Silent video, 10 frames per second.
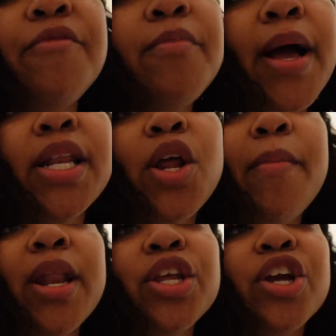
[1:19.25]
everybody, no
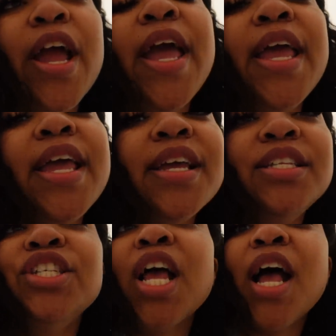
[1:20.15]
matter your
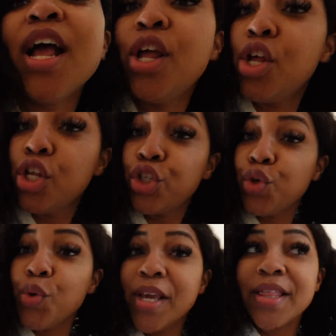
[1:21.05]
age,
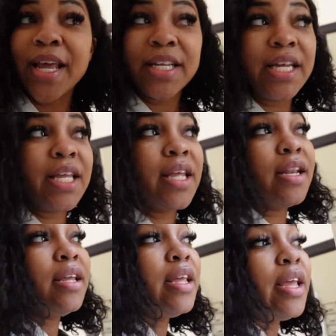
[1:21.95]
to get that
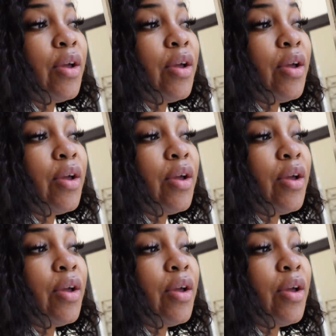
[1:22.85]
done.